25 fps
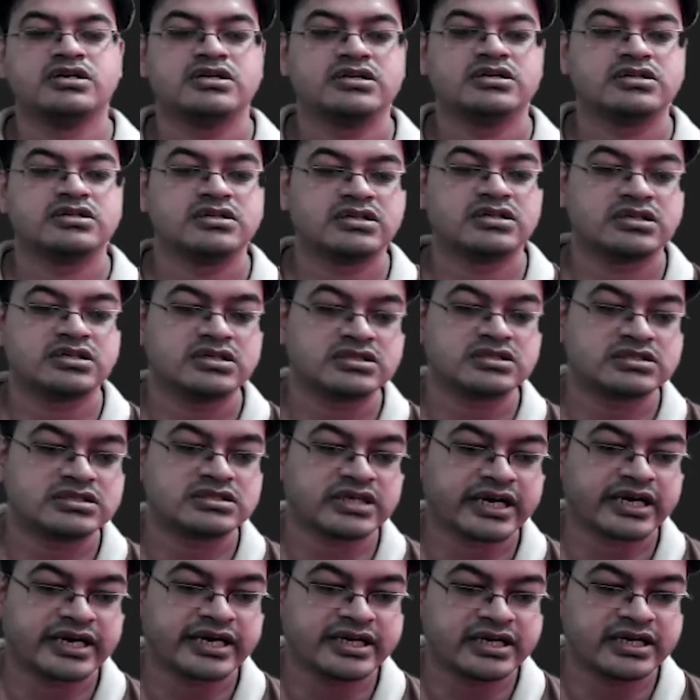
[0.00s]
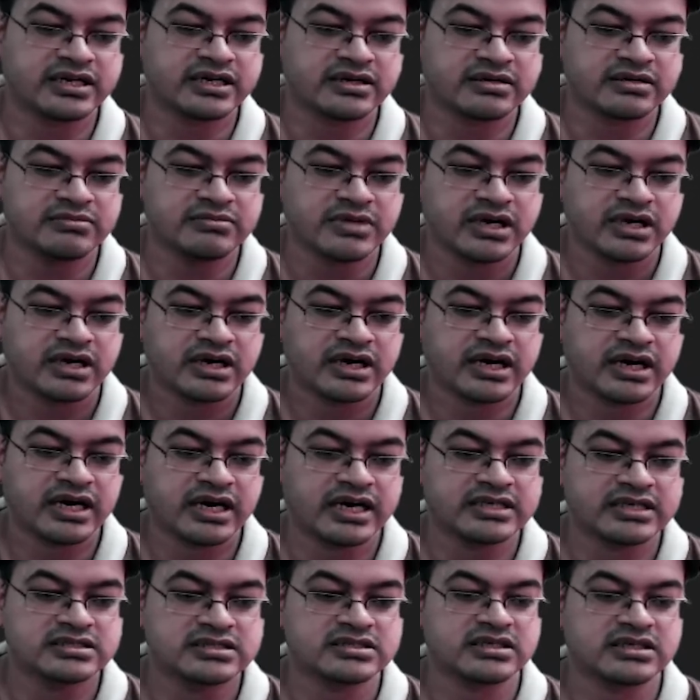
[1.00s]
the second term
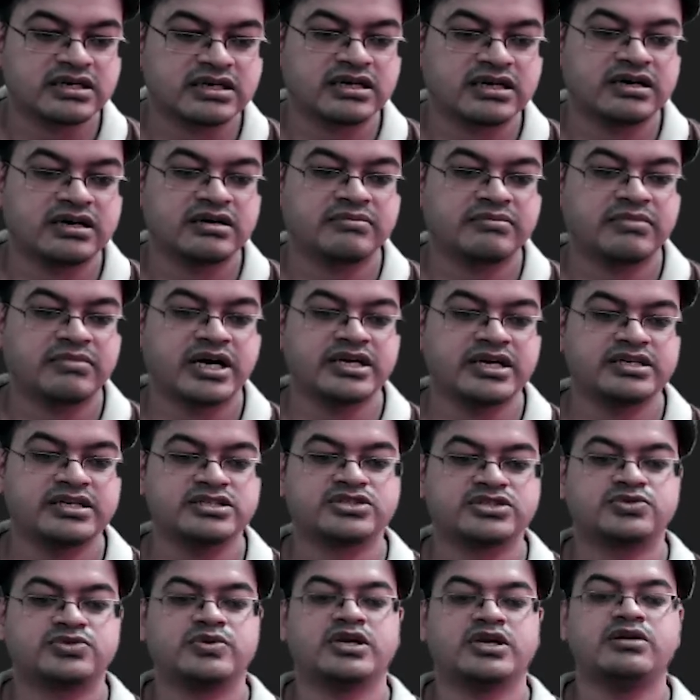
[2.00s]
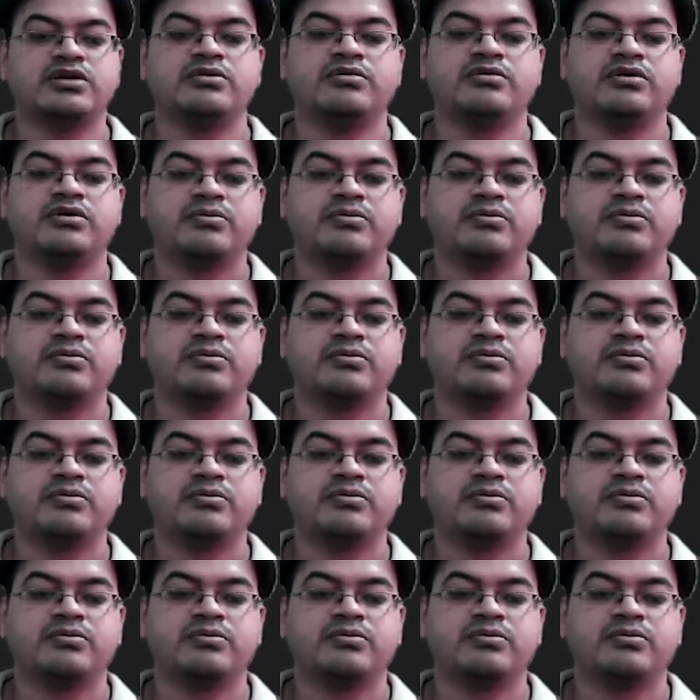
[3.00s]
as uh, minus twelve